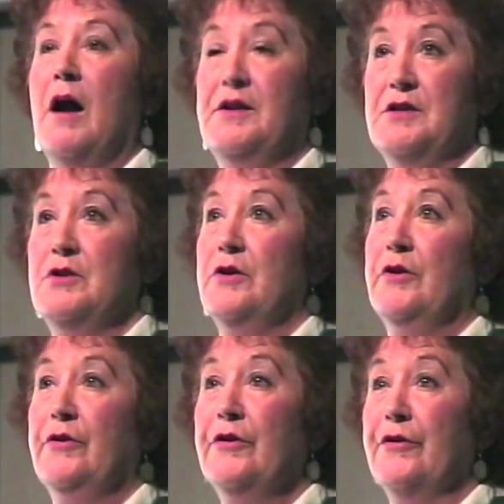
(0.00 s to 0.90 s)
I didn't know
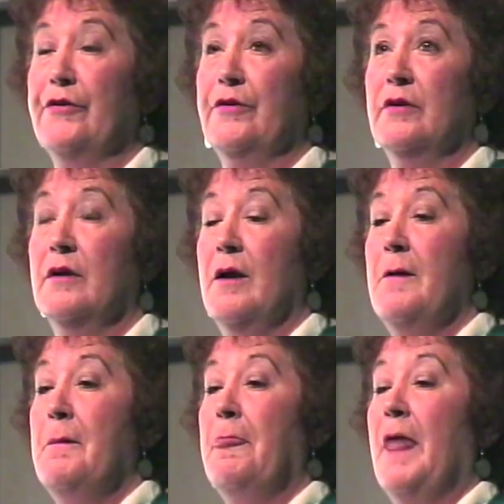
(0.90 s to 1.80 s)
who.
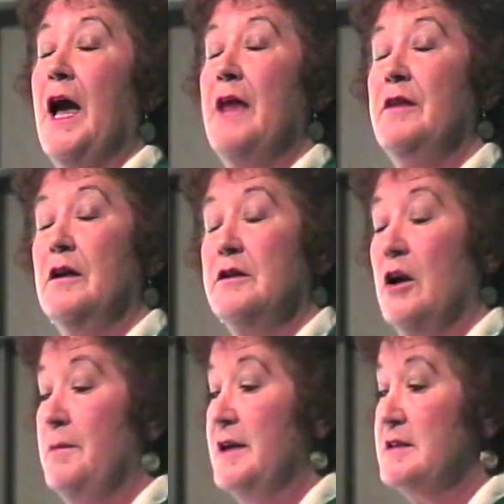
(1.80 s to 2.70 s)
And then I'd
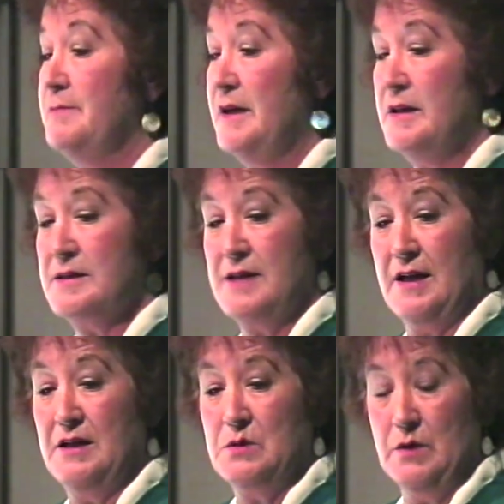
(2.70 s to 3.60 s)
go back to bed,
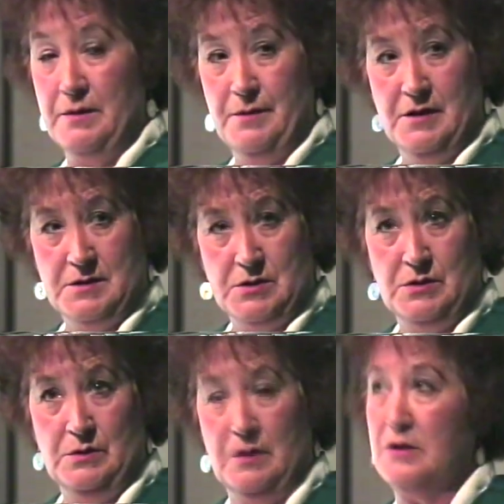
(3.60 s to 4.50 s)
exactly
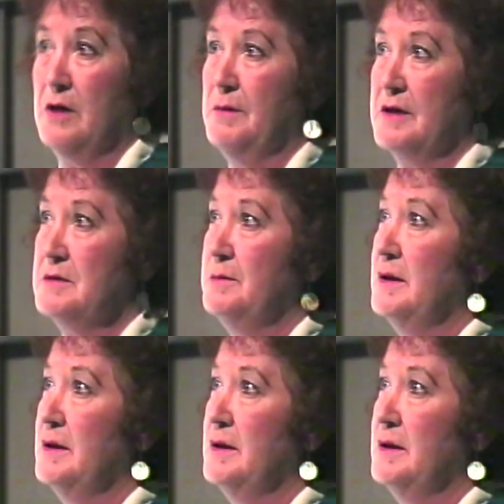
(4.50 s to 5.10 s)
2:20, I'd go back to